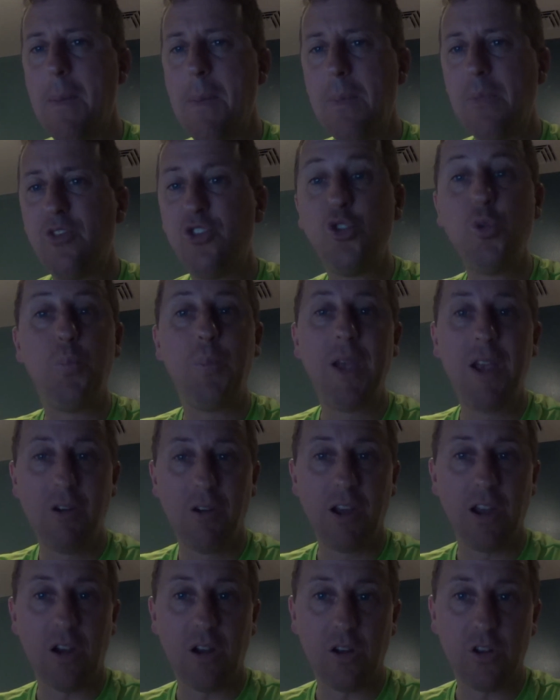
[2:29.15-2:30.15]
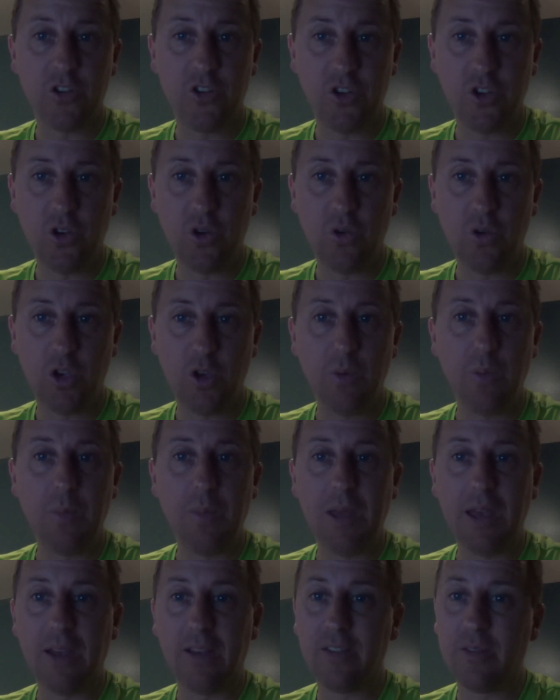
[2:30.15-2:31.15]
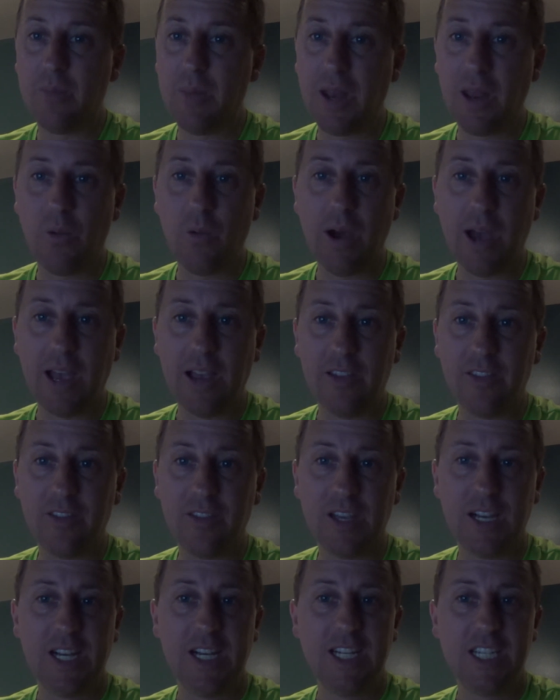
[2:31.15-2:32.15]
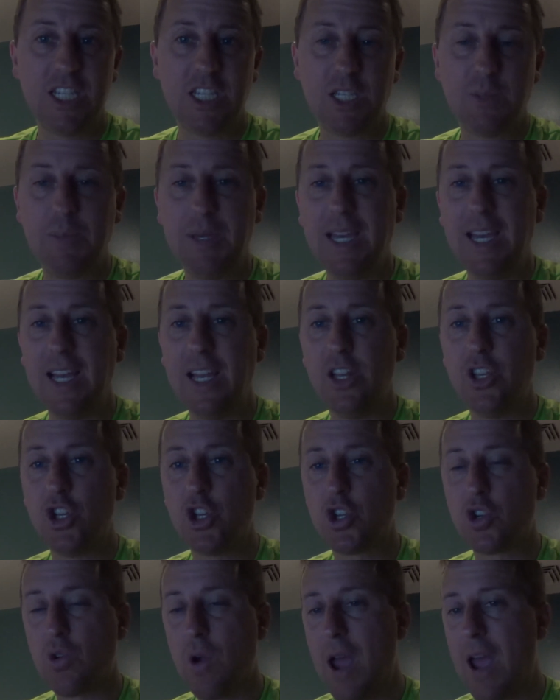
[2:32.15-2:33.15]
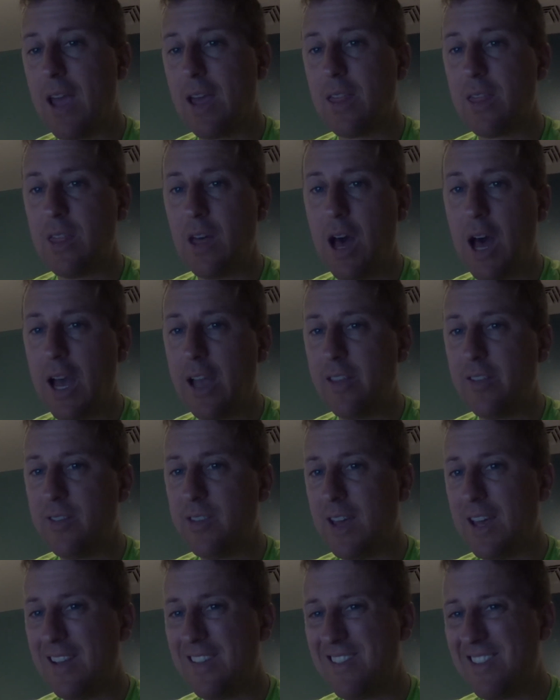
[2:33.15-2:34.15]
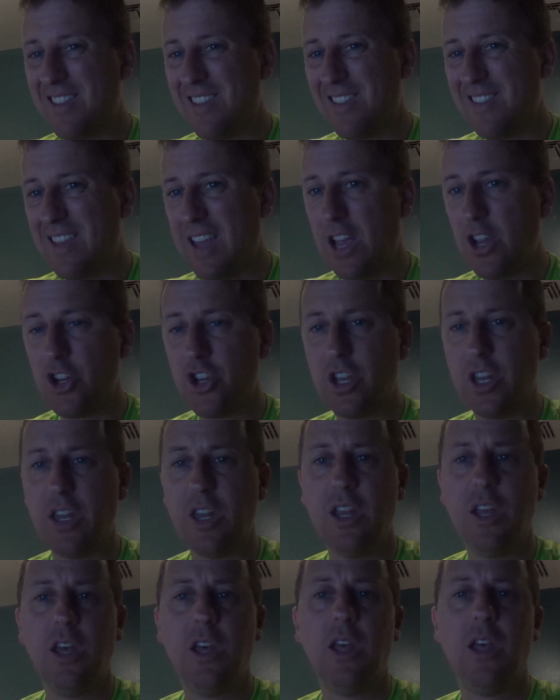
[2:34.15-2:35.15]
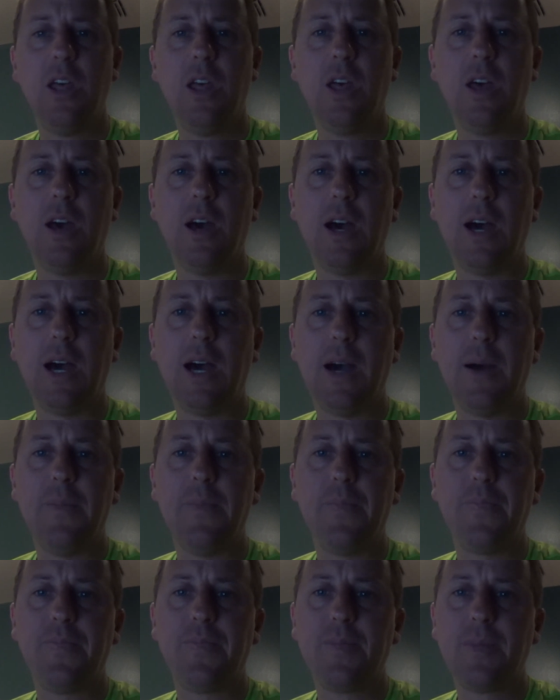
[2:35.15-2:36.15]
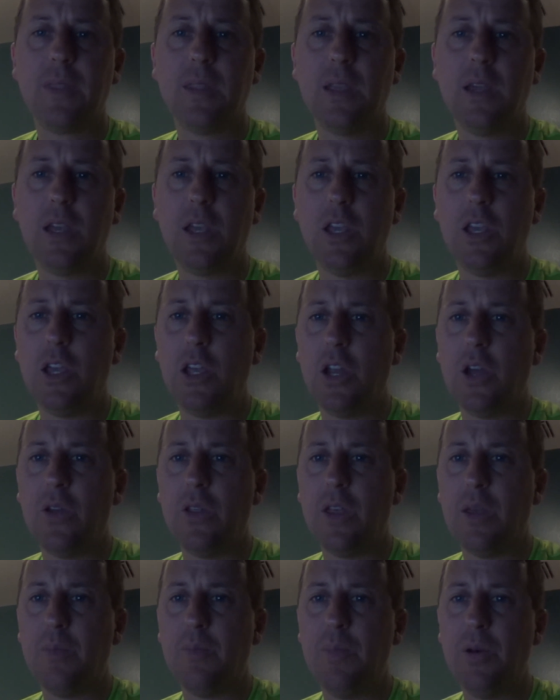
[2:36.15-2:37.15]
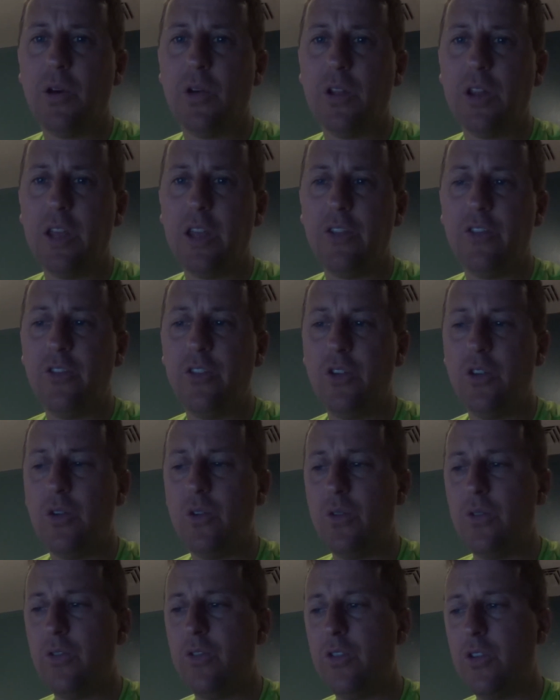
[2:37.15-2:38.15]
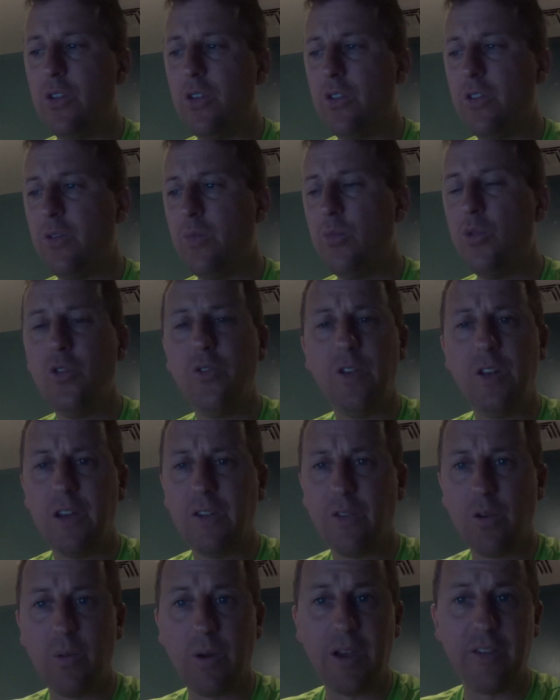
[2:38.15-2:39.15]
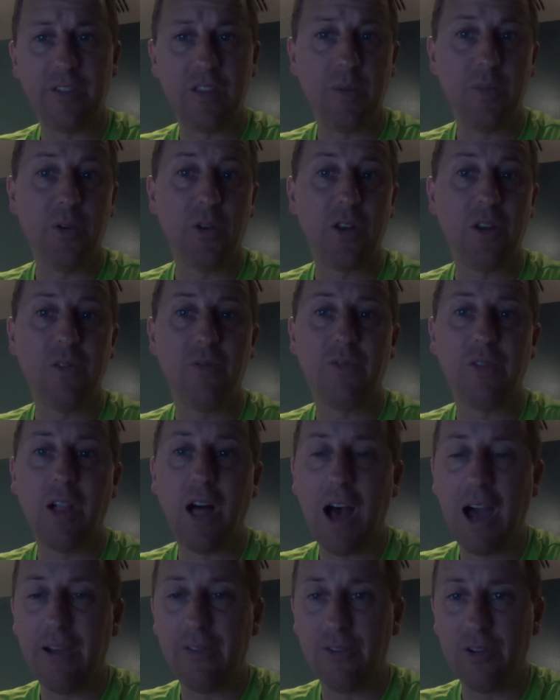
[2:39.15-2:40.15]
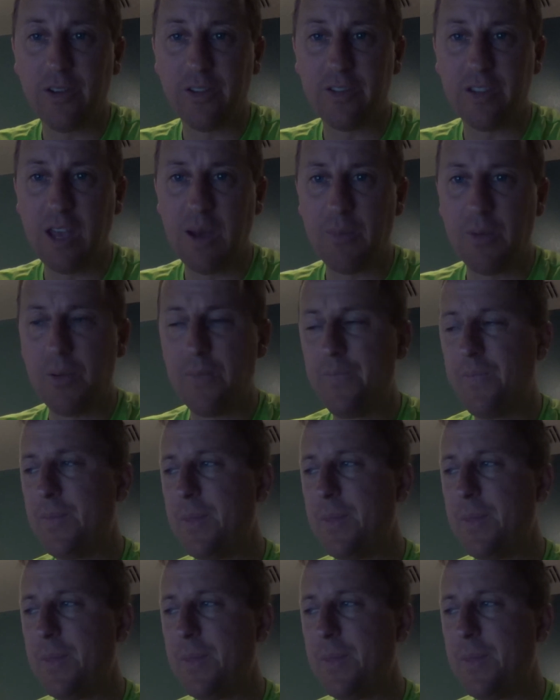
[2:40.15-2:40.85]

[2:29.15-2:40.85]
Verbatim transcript: superior to human beings in many ways: speed, strength, eyesight, sensation. Um, you know, the ability to, to, to move in different ways, the ability to fly, for example.